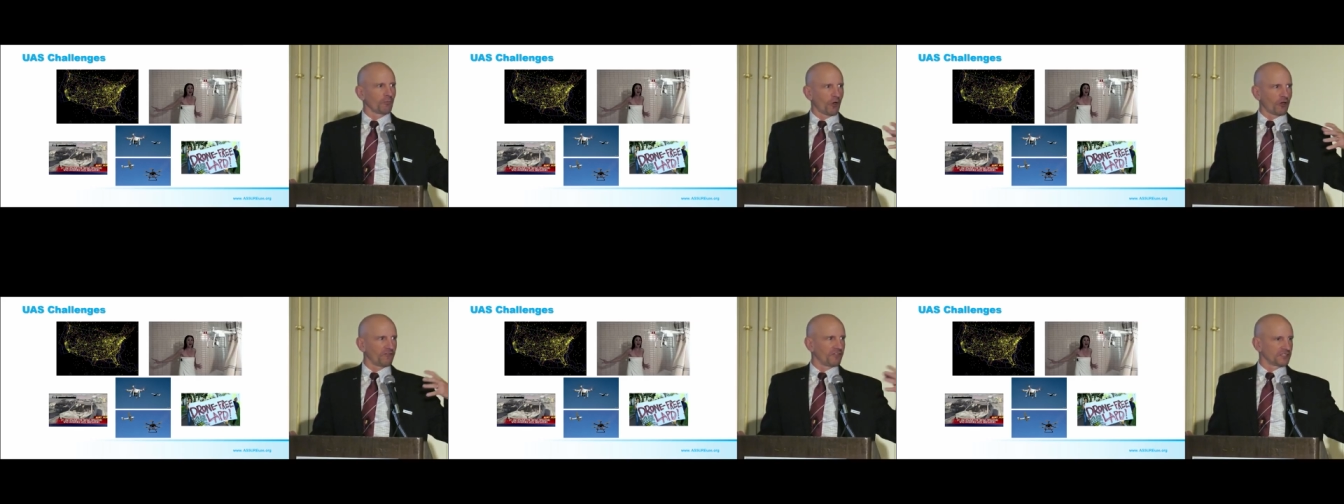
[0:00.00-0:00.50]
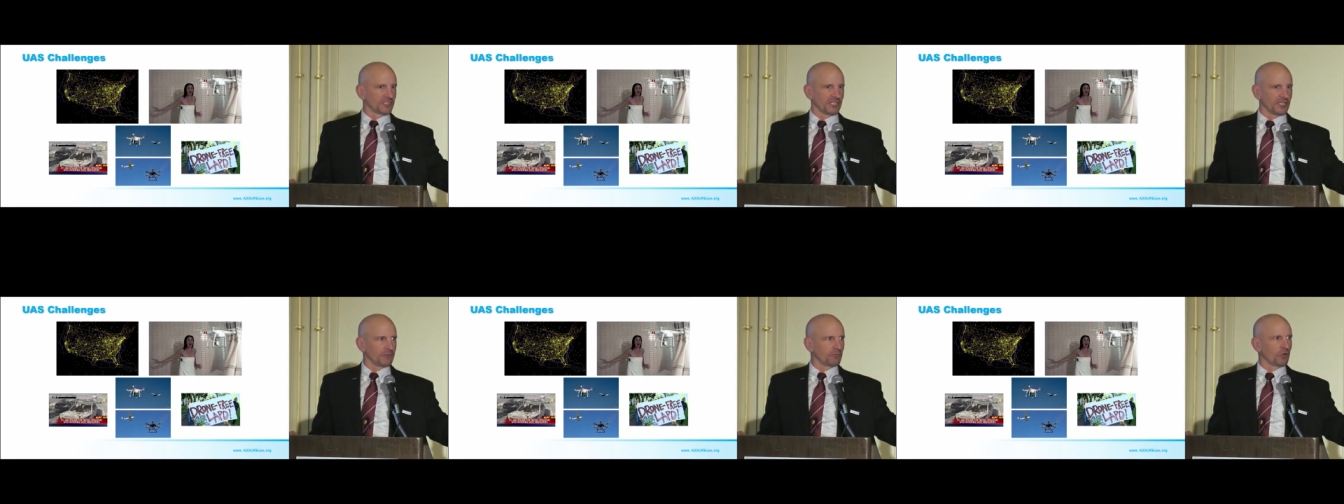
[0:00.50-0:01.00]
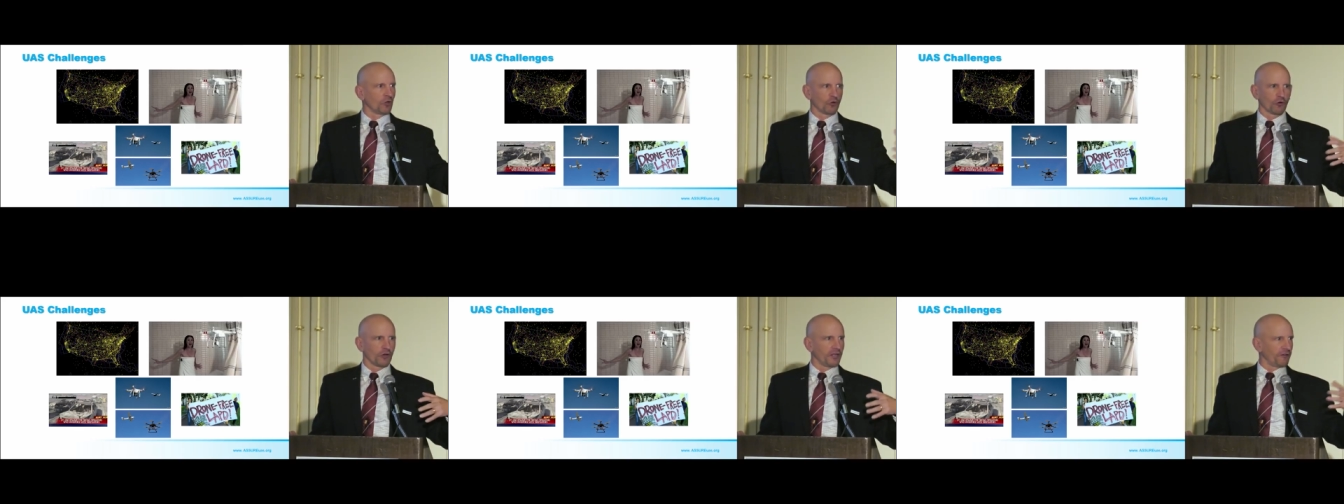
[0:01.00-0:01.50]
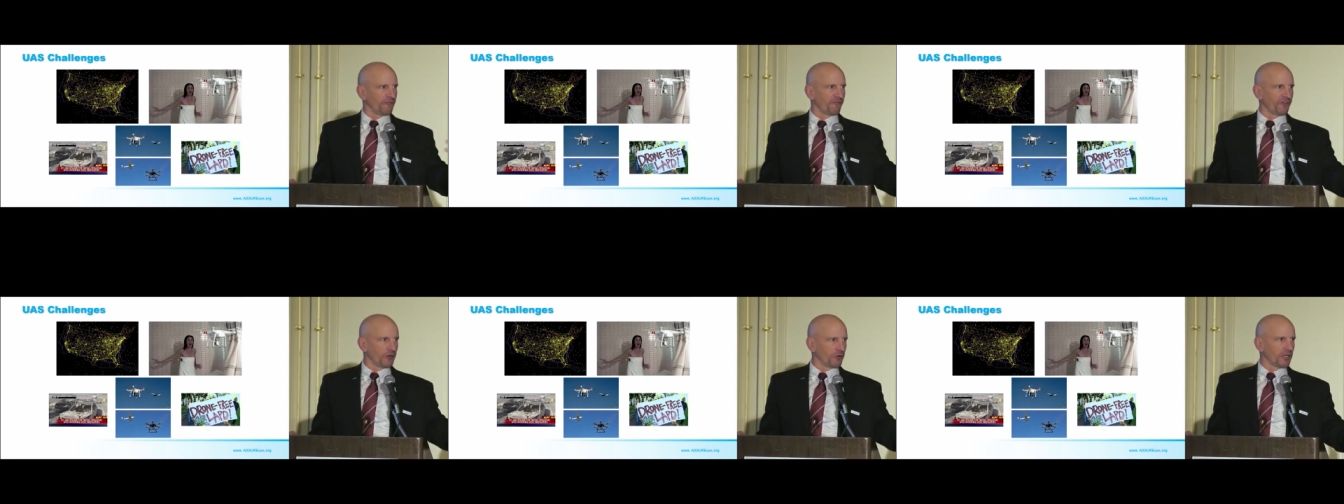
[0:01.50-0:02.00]
part of the team or
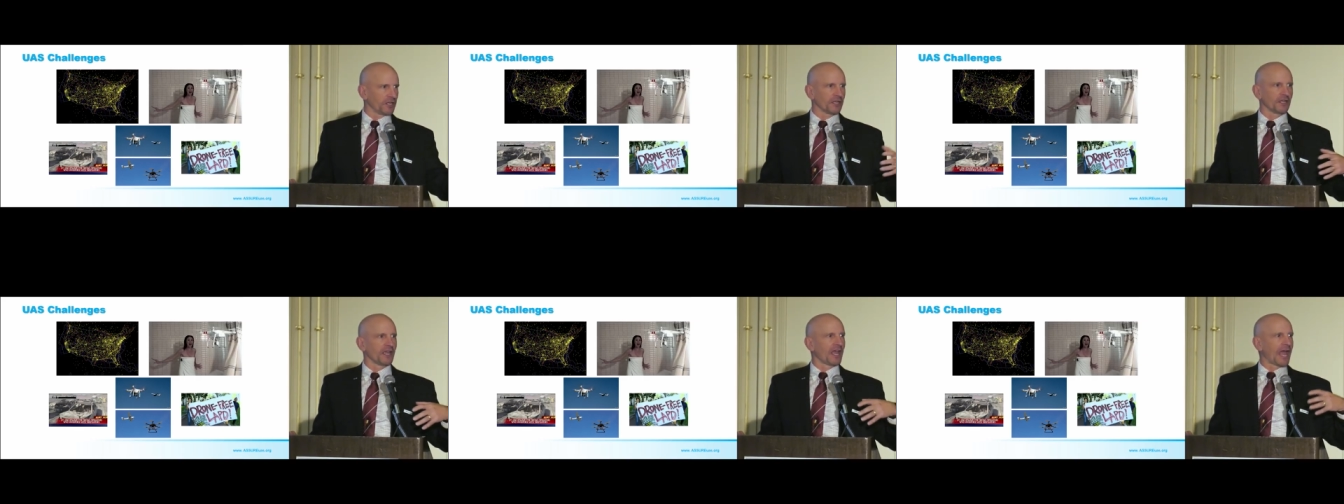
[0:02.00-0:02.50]
interfering?